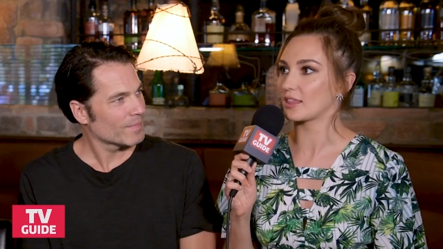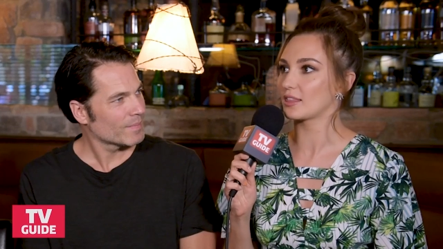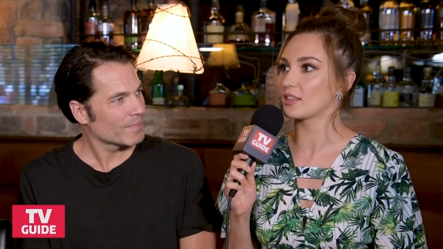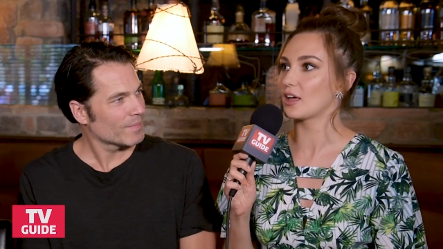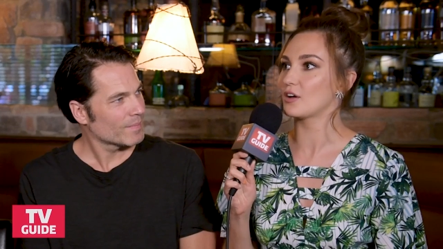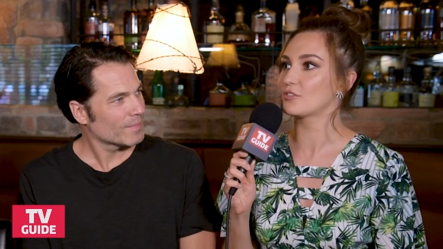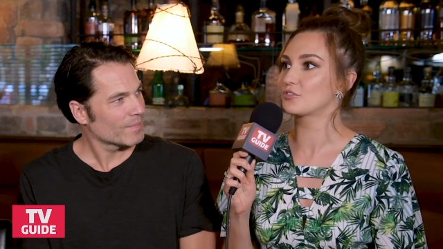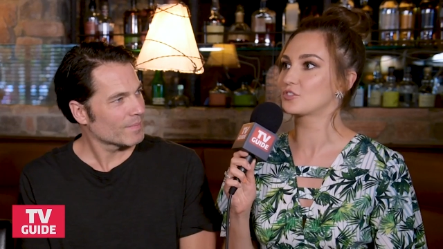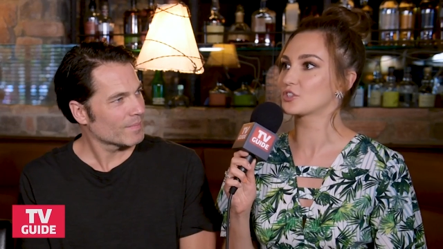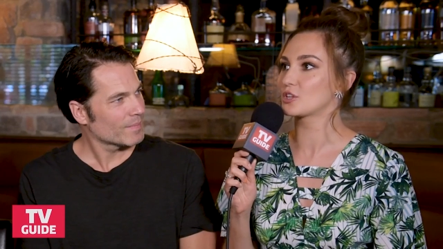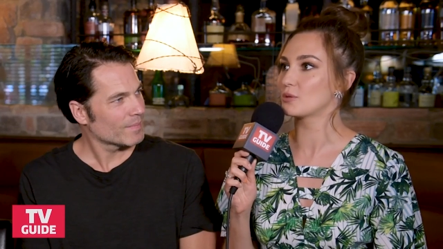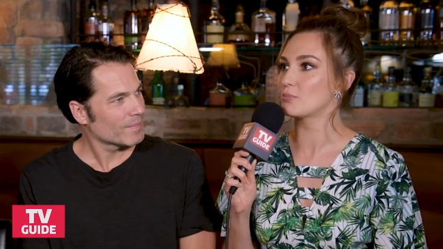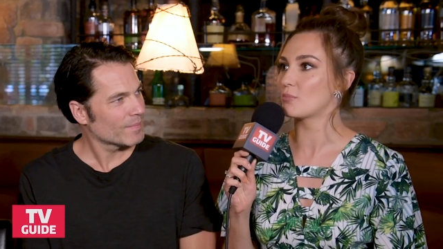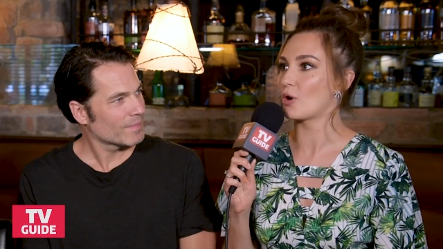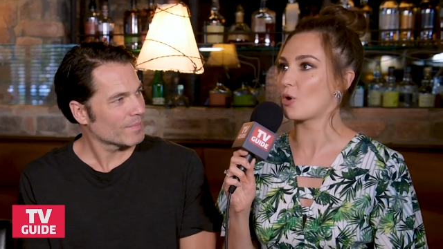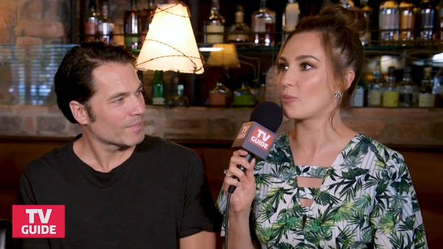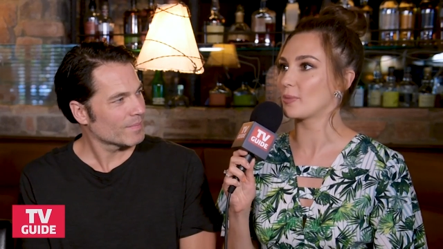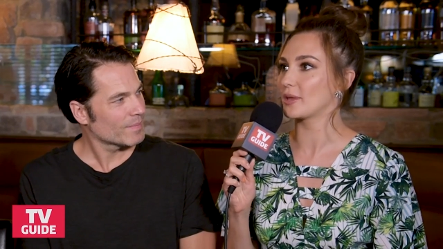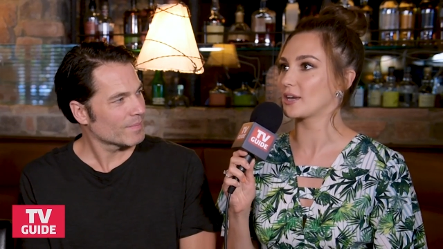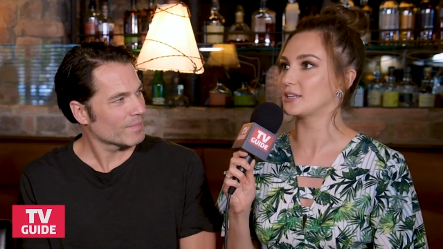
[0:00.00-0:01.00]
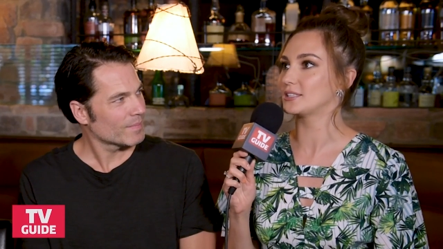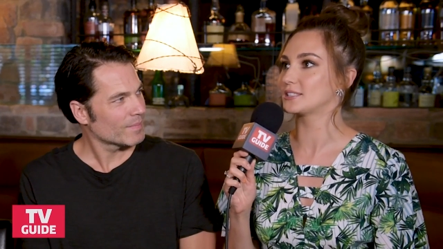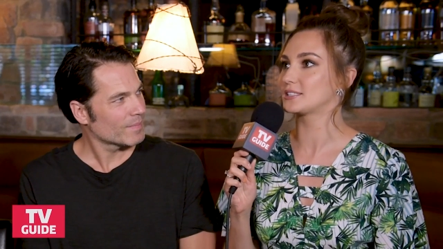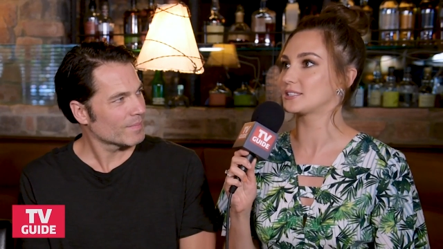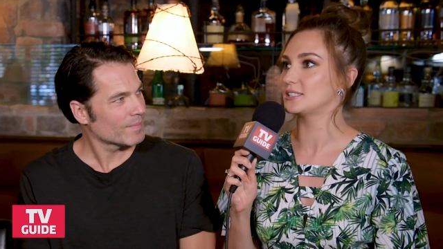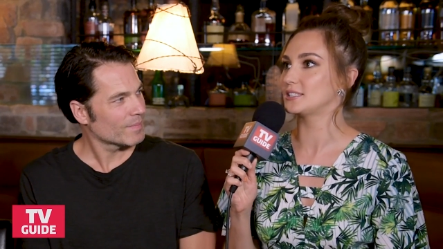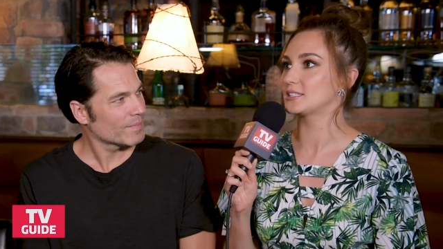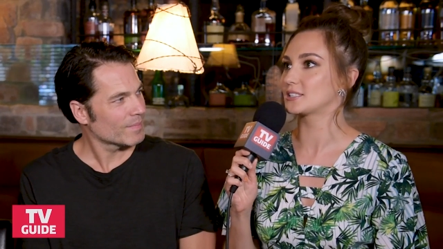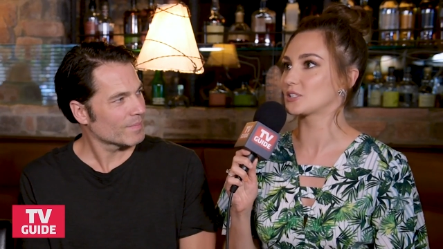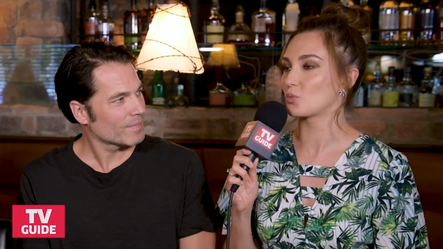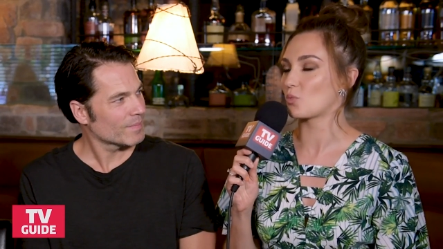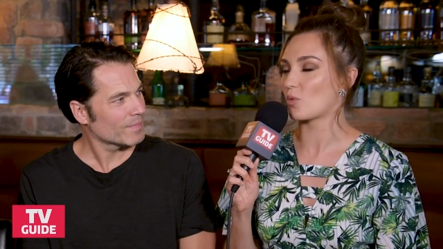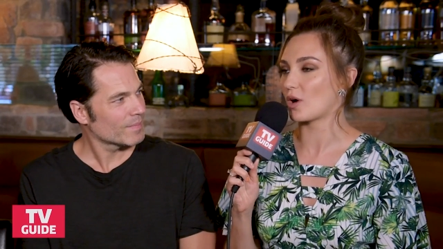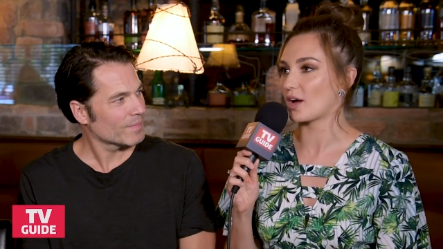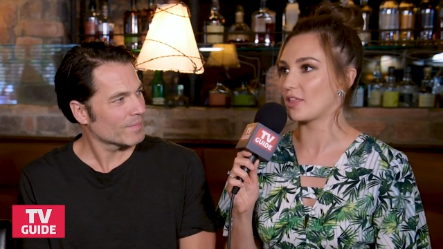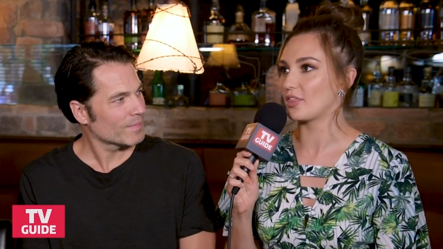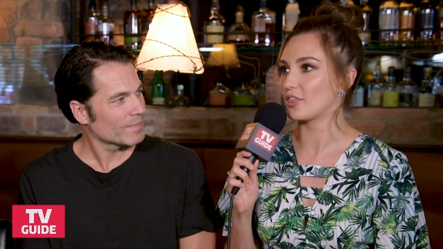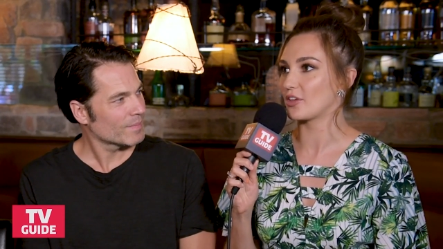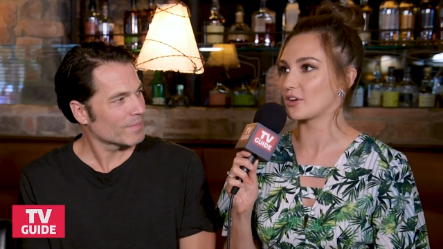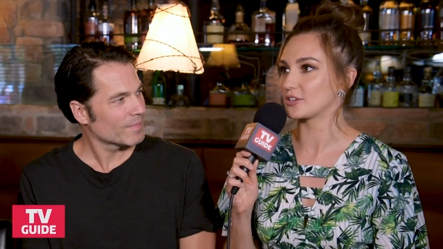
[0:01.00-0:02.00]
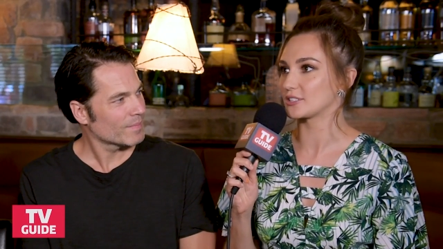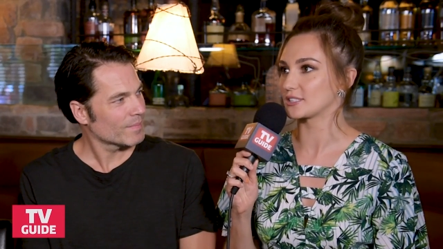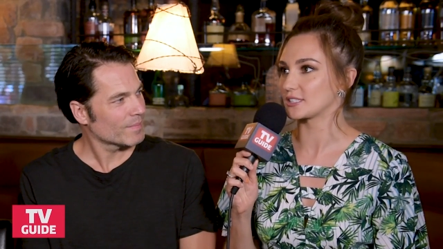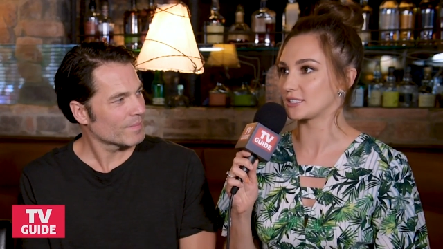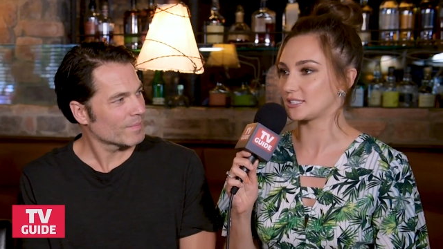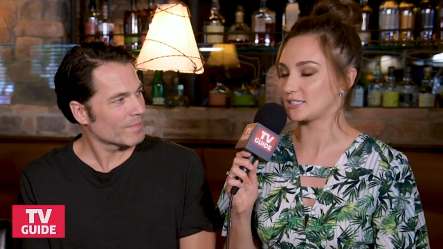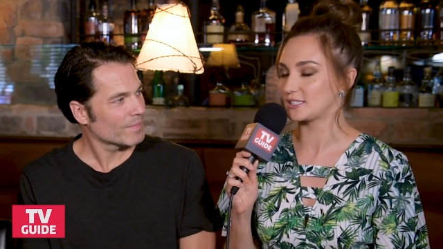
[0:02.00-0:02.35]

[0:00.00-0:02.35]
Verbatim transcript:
Speaker 1: I loved the moment in season one. There's a